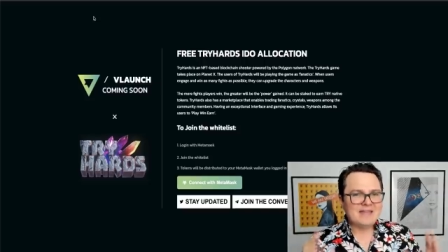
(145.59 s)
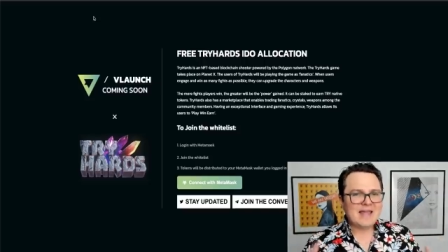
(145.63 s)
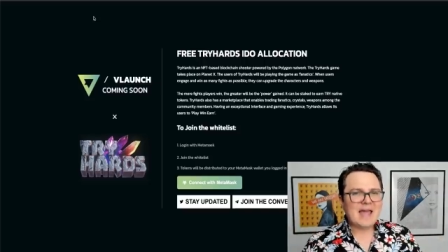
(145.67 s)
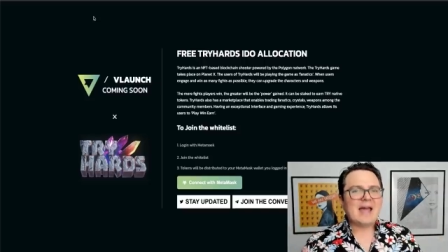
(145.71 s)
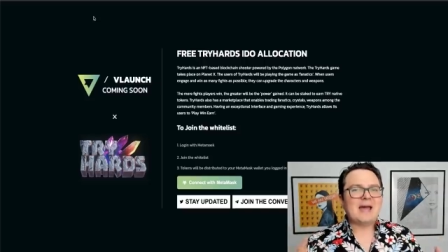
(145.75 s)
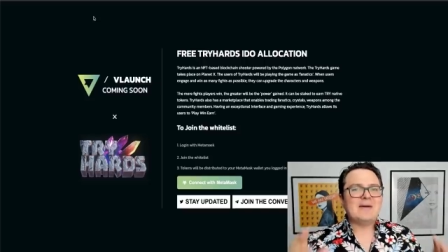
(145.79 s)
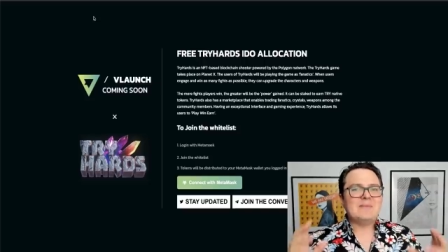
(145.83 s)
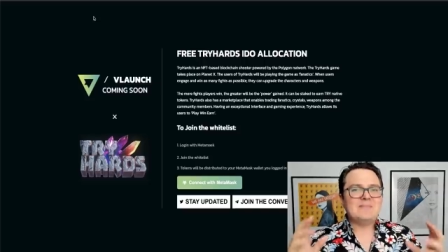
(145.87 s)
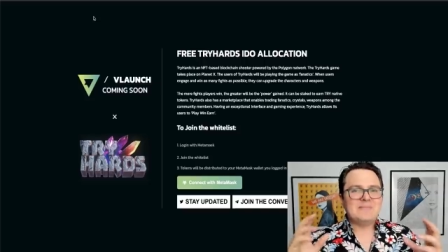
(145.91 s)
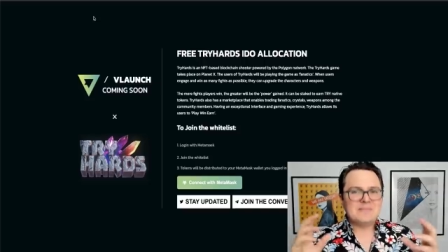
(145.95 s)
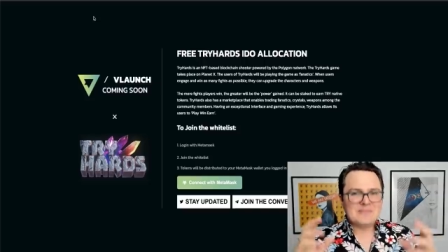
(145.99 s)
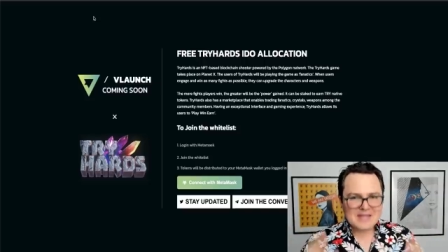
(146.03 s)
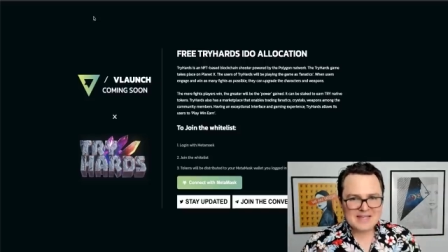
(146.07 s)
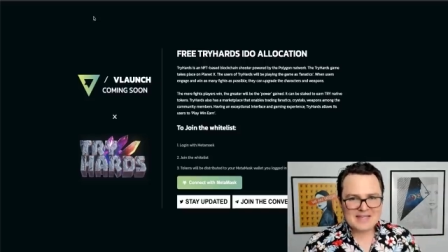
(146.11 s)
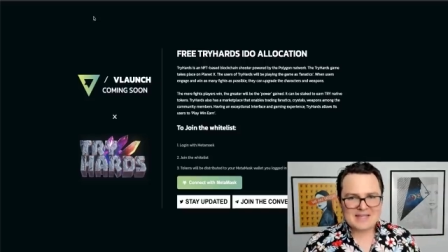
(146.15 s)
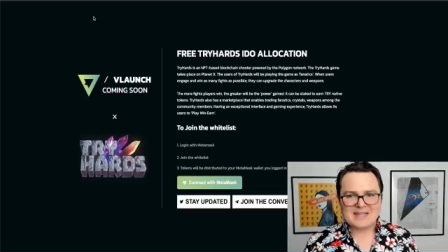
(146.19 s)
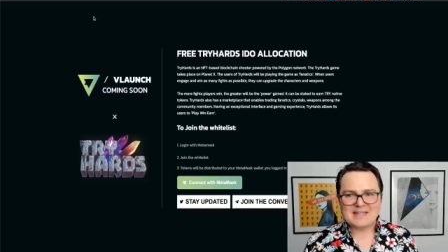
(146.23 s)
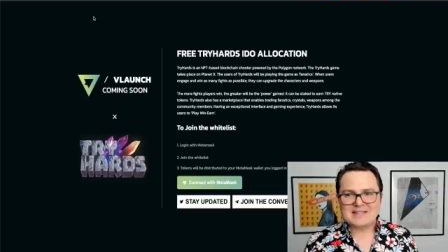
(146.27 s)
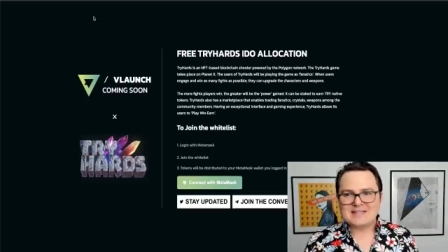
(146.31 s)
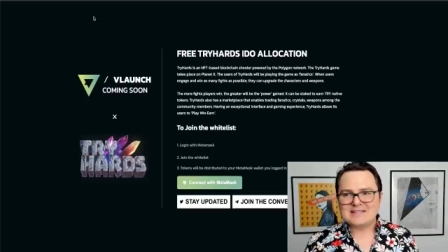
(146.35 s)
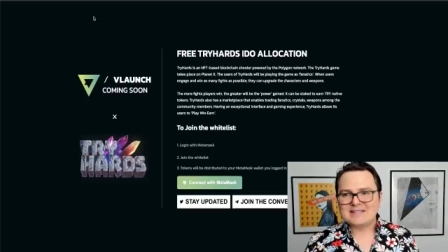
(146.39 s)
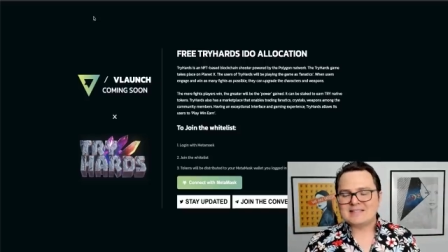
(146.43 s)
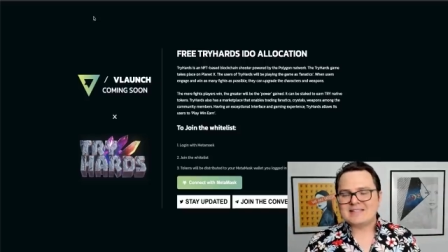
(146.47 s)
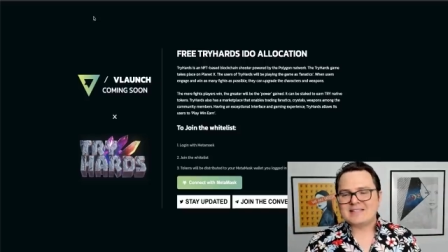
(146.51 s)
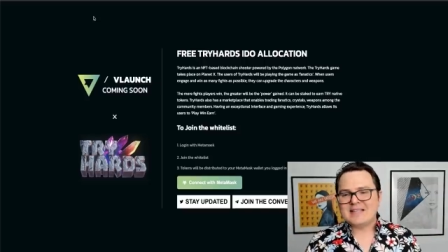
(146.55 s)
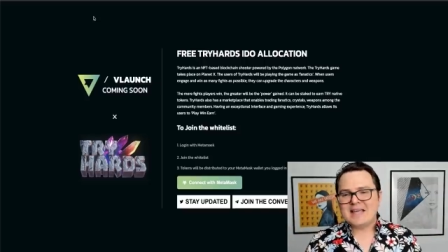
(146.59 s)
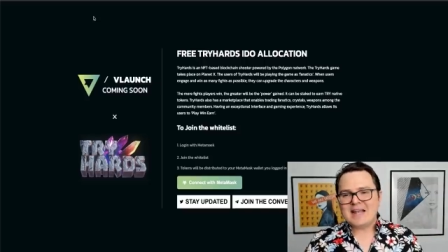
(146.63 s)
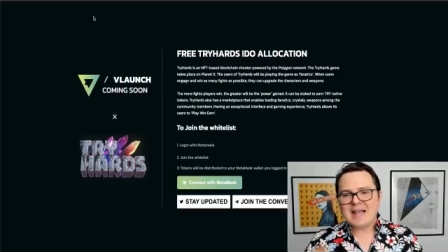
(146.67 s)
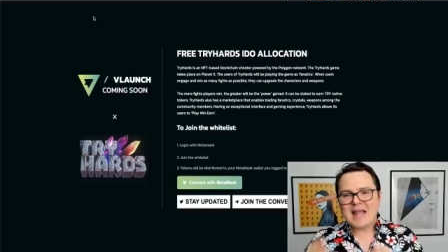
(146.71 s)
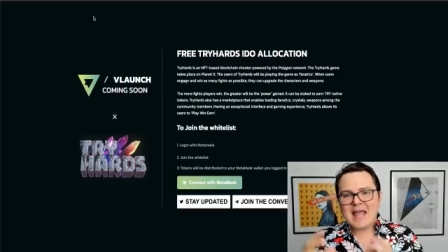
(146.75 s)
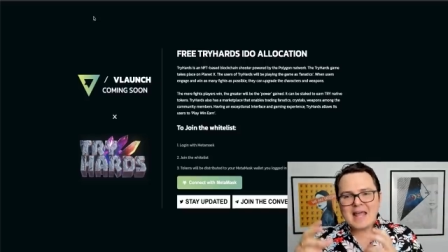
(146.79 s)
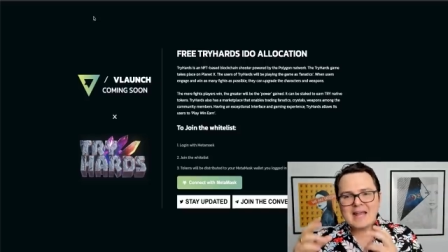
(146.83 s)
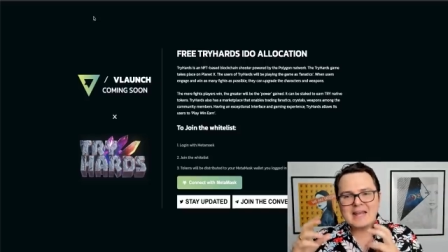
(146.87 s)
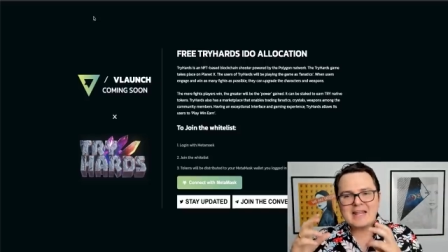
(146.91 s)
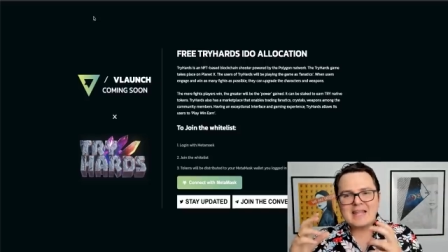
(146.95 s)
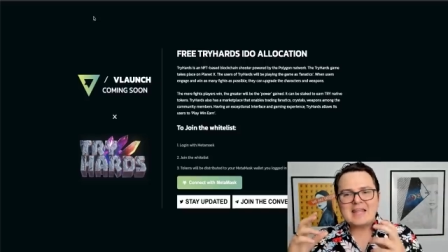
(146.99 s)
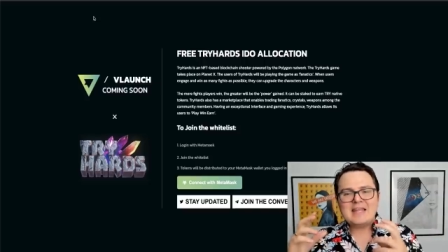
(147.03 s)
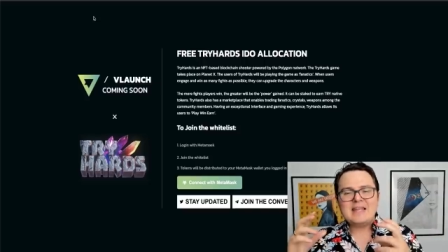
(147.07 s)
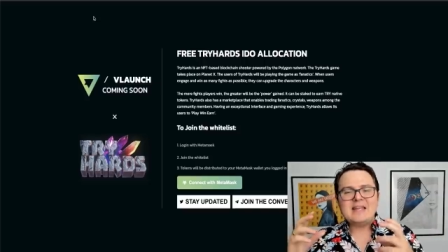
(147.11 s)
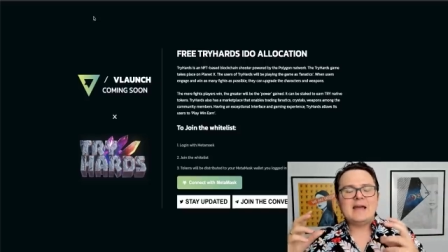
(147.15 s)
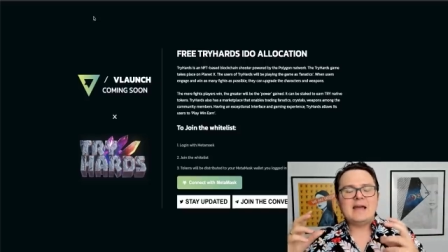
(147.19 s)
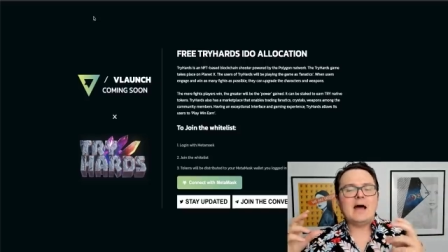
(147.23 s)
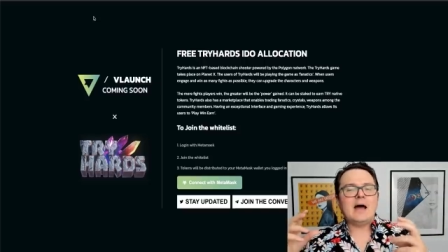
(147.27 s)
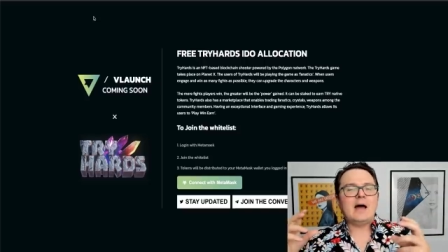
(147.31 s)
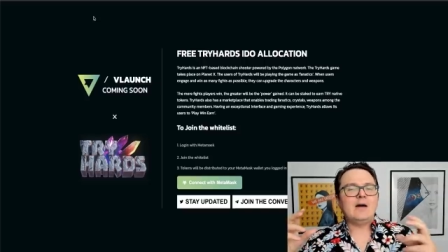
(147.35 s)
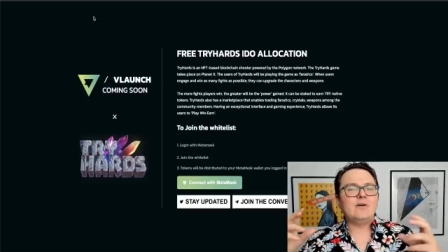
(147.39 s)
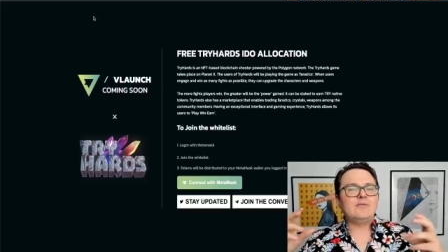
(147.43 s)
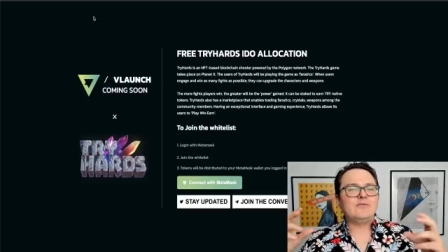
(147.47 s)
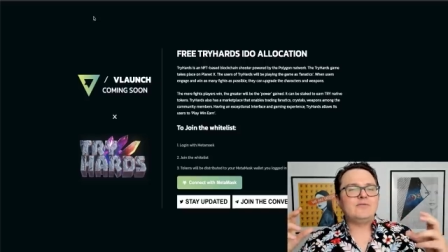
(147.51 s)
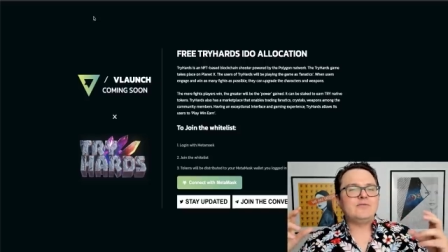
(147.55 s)
that means is that any
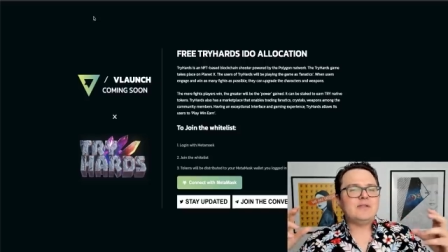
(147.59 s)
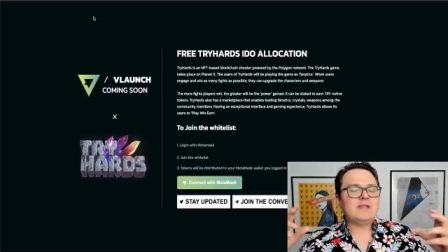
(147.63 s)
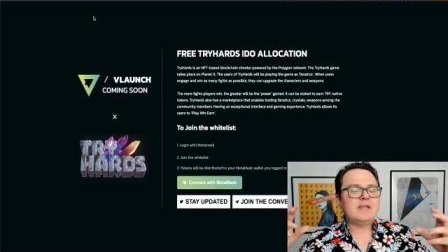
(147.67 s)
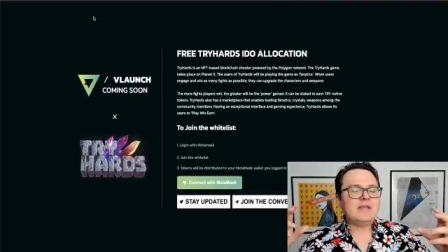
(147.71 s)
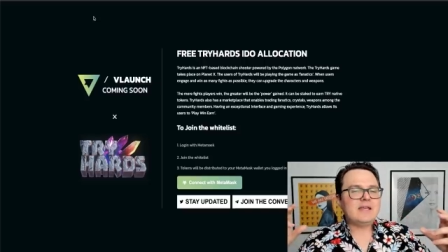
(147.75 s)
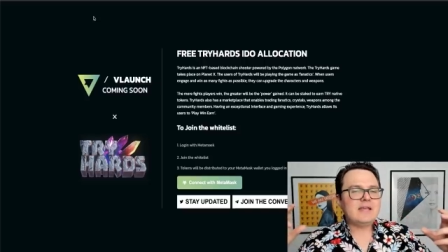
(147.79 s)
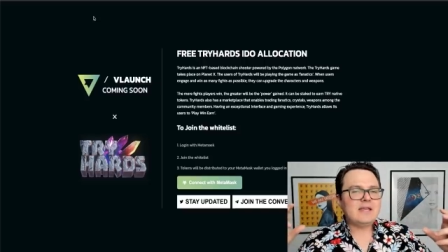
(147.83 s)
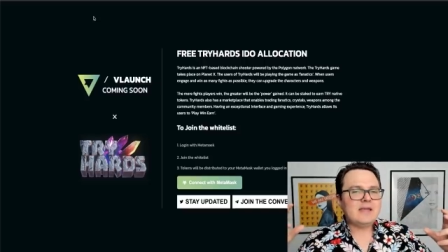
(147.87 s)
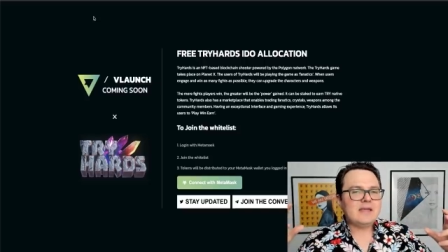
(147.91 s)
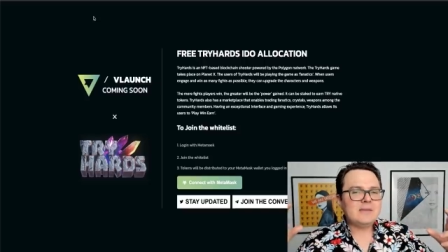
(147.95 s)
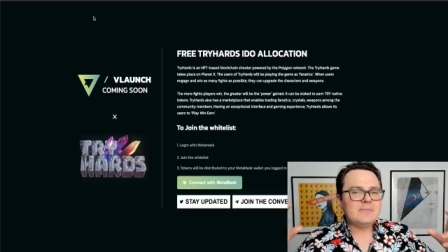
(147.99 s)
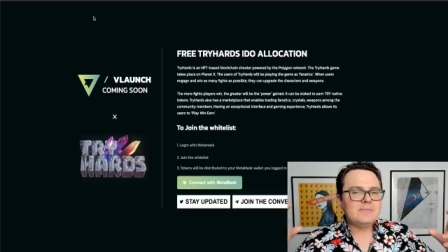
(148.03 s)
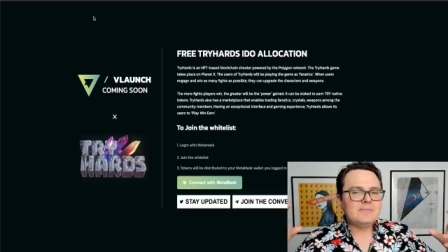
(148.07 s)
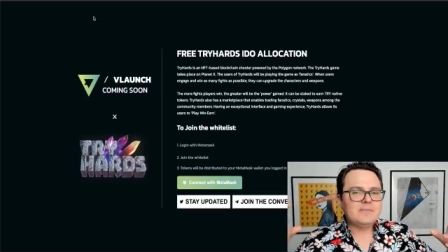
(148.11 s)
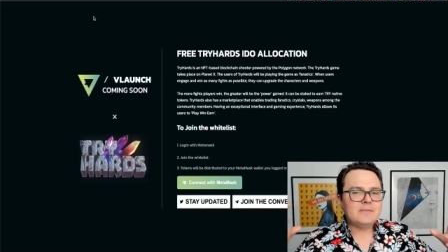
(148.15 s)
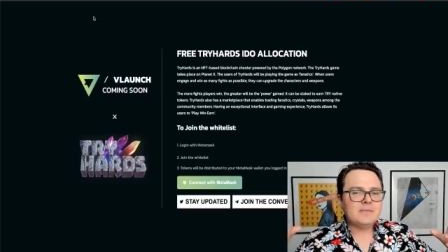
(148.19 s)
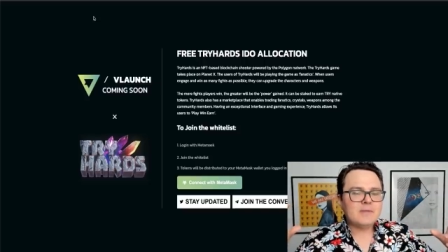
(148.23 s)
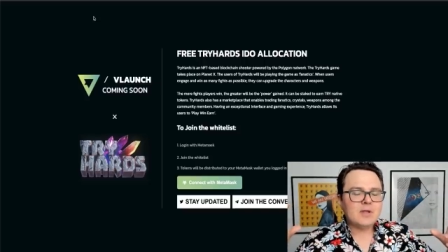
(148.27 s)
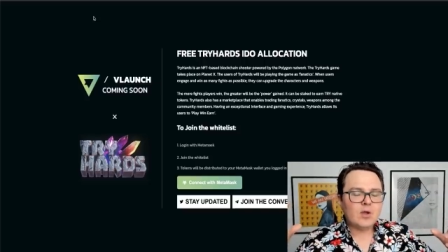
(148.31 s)
of the